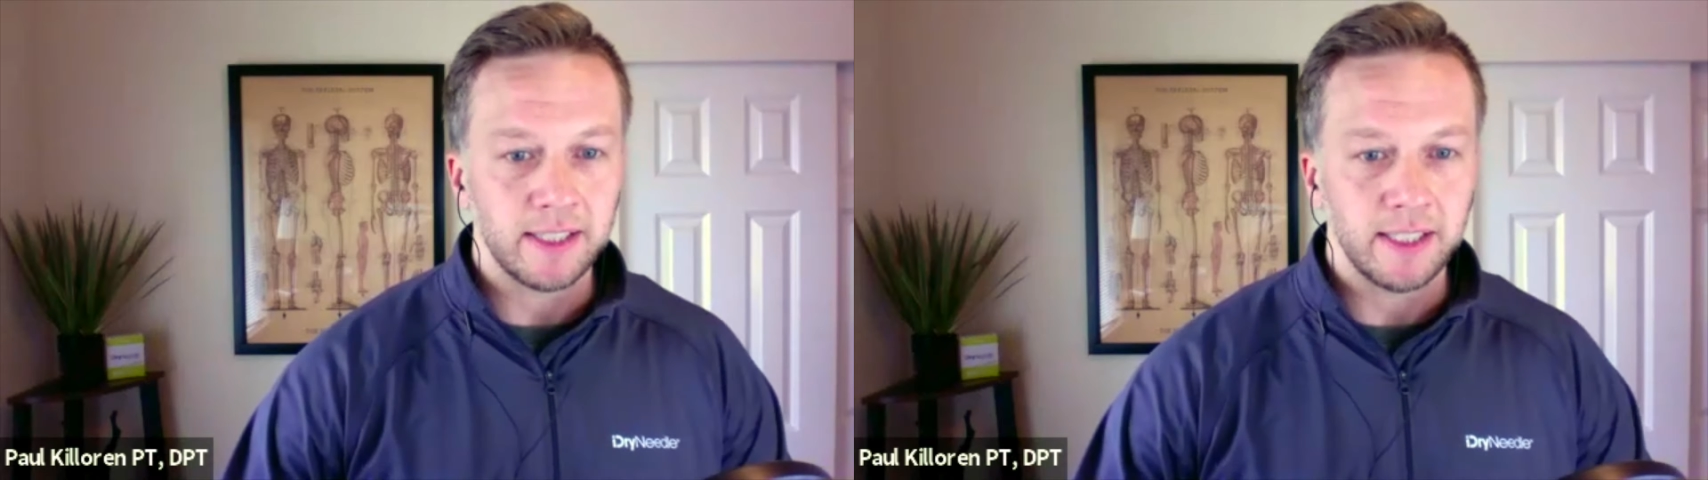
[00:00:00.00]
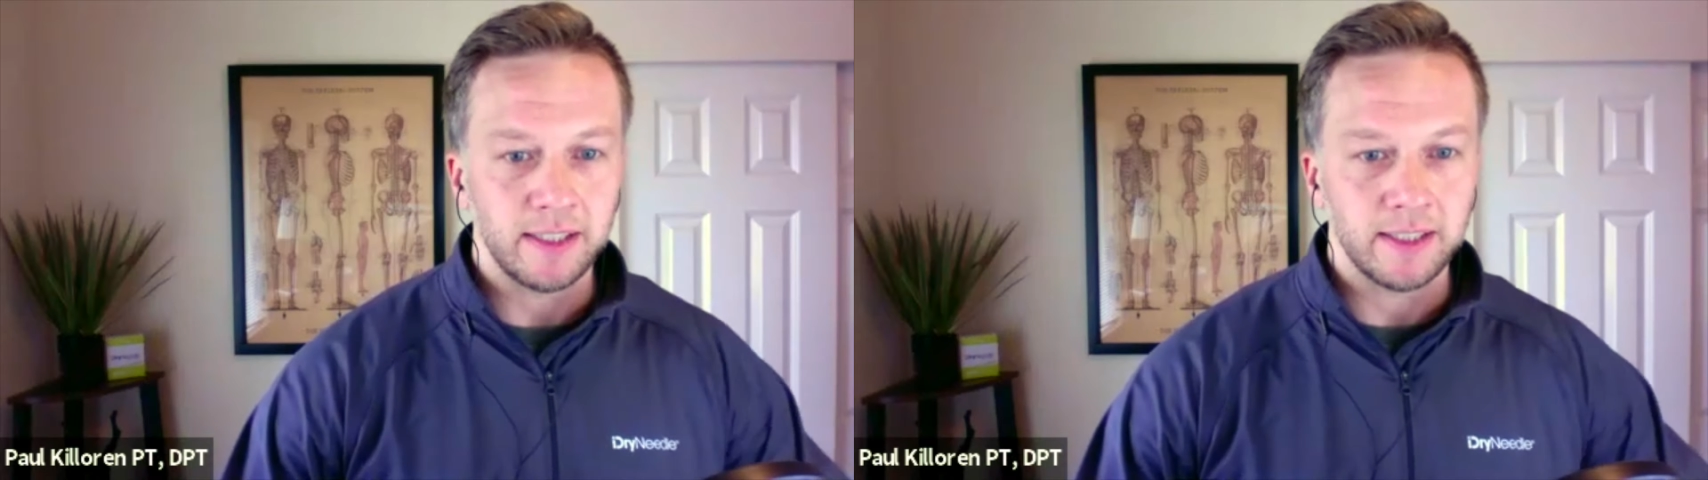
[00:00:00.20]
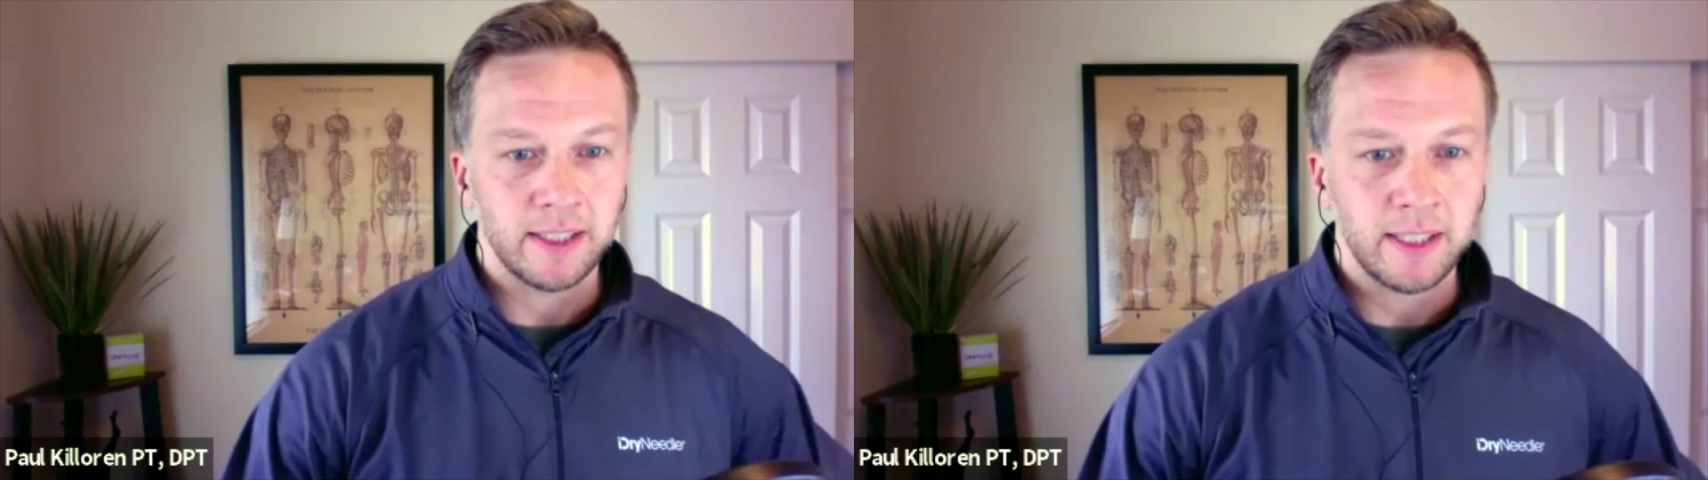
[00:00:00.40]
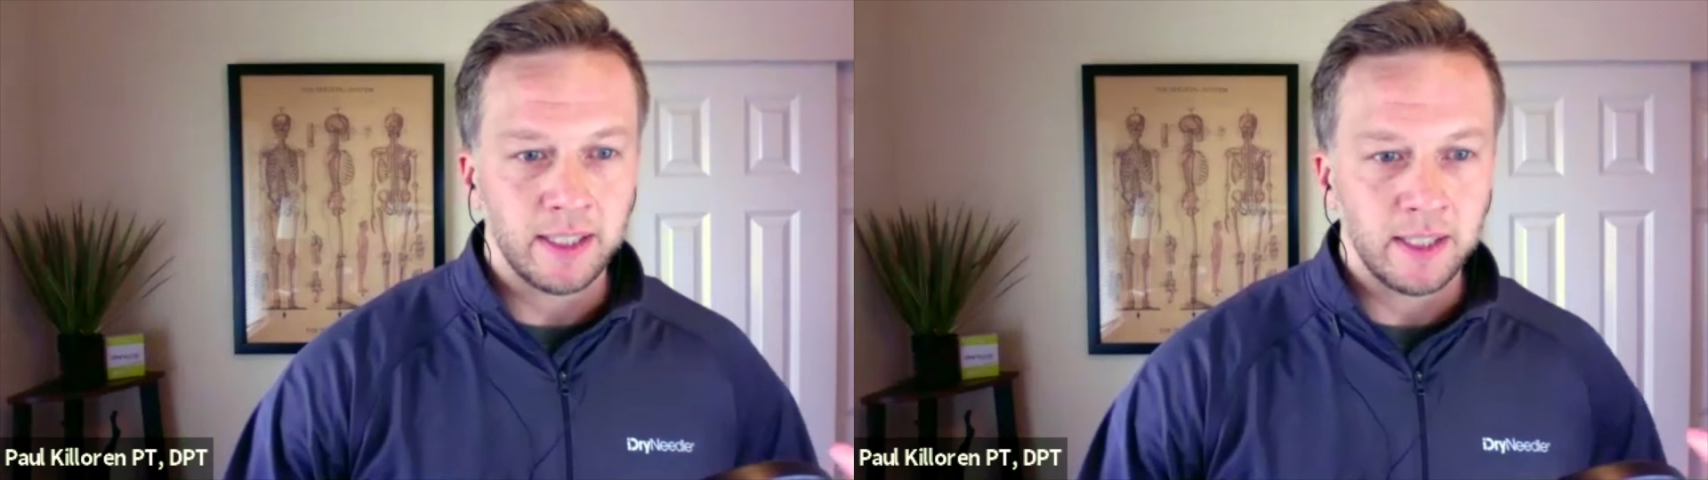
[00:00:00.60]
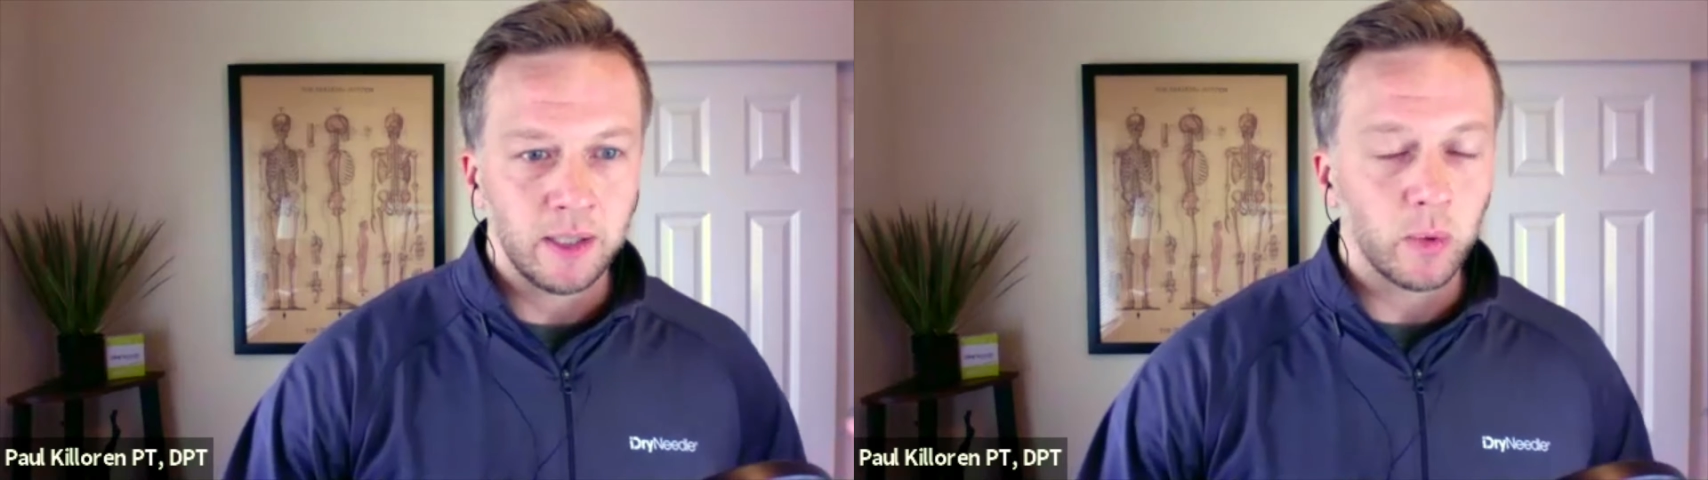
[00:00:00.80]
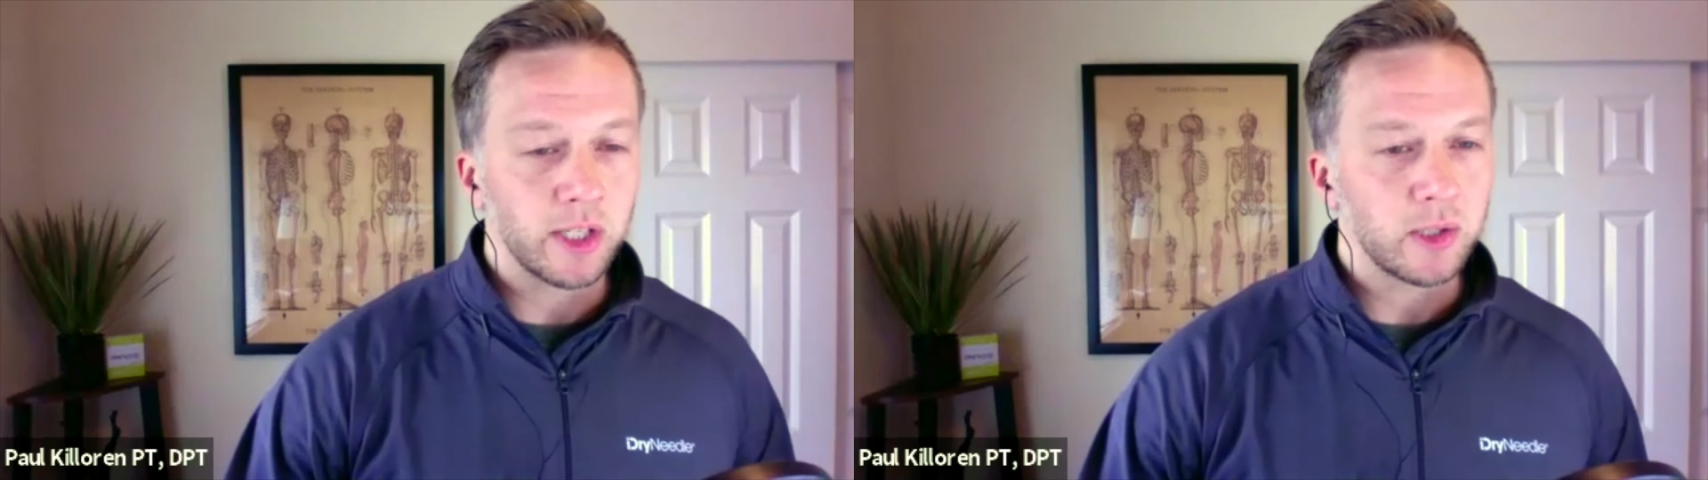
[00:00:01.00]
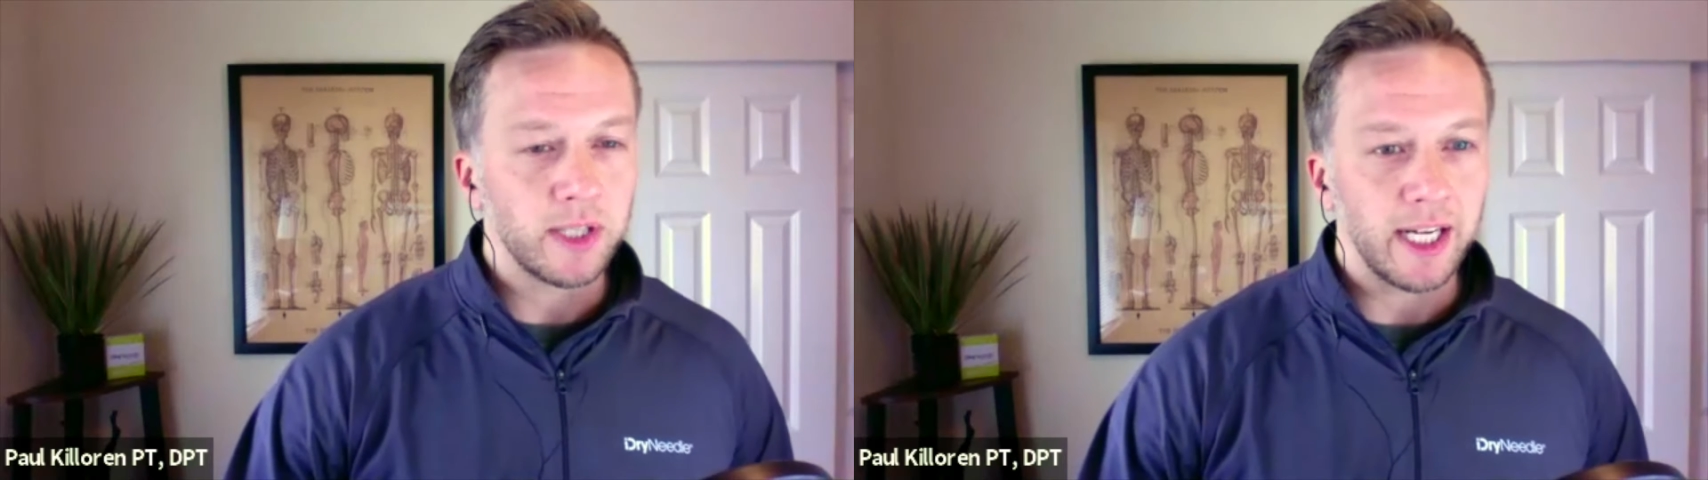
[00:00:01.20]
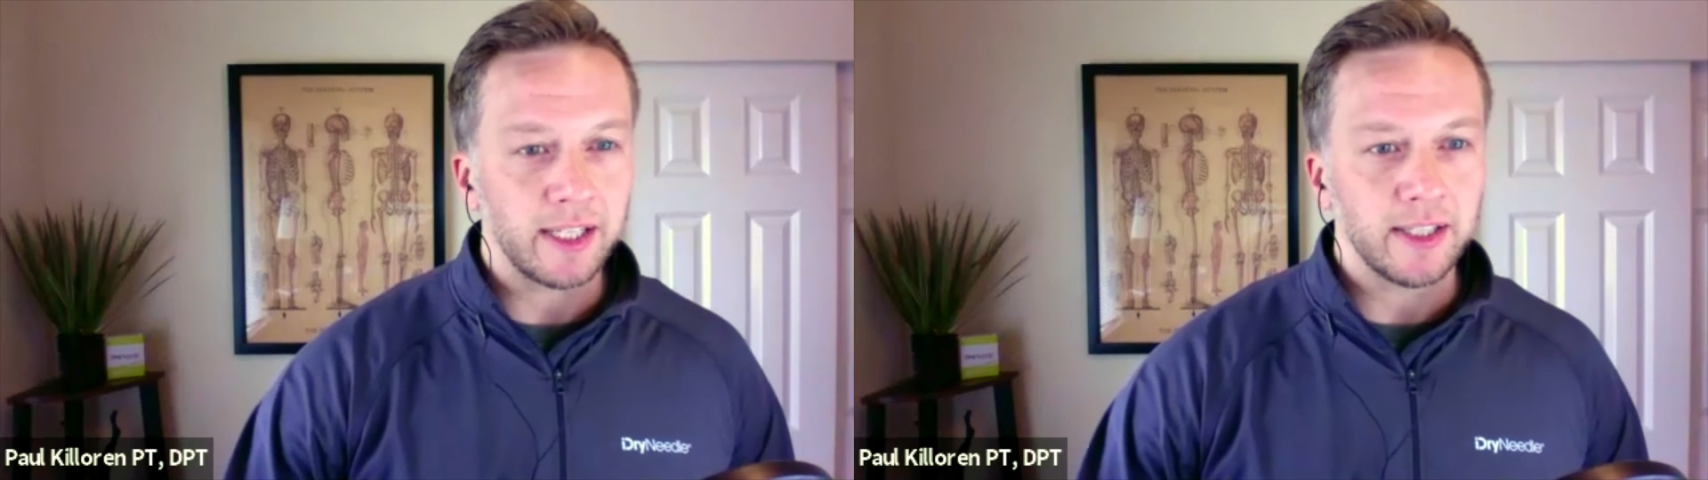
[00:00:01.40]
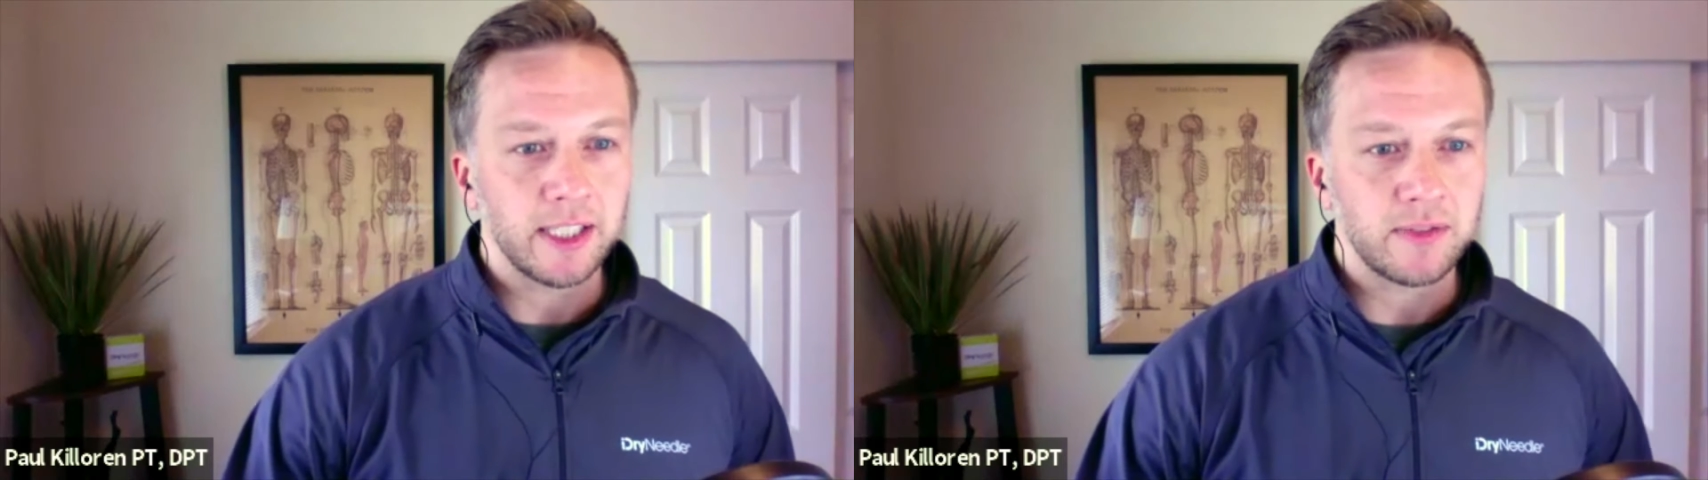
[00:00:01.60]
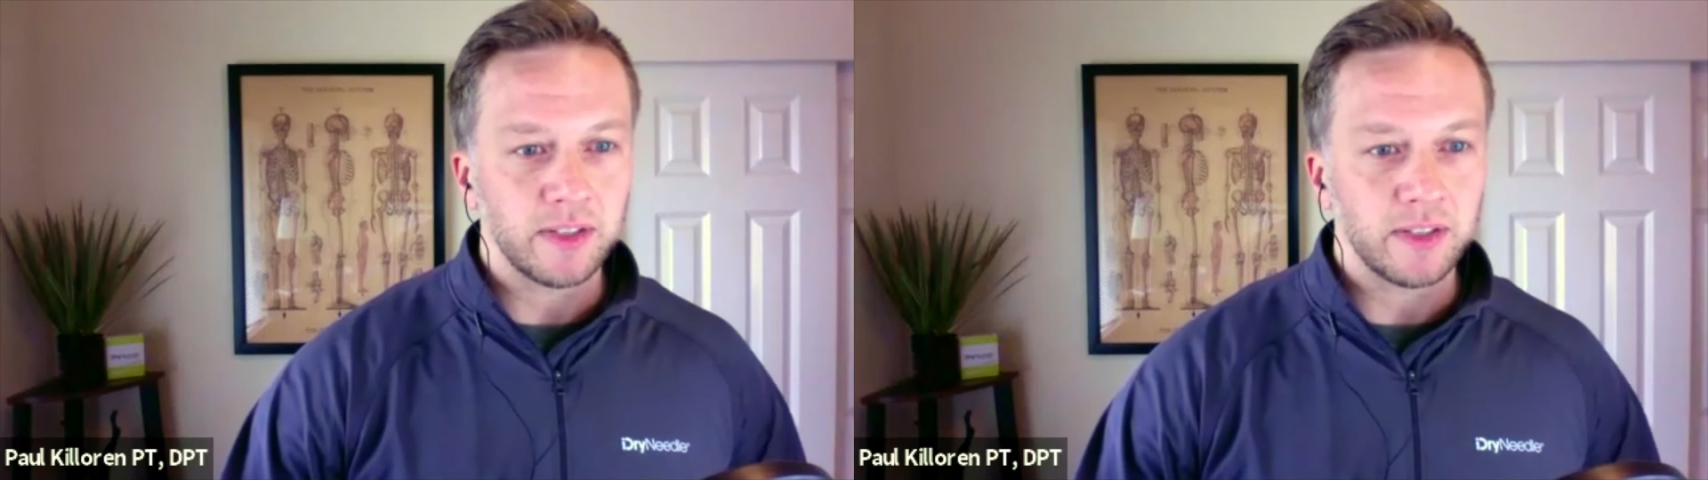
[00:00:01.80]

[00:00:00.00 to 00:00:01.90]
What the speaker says: He works with athletes